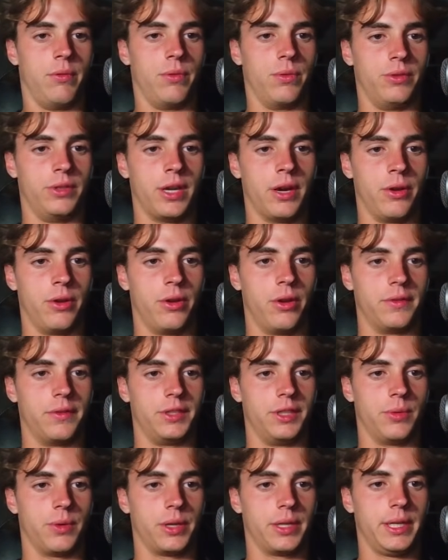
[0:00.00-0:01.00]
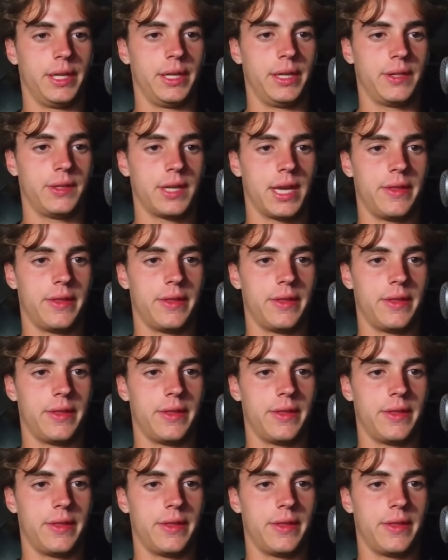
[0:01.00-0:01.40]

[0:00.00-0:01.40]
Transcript: will tell you obviously what it is,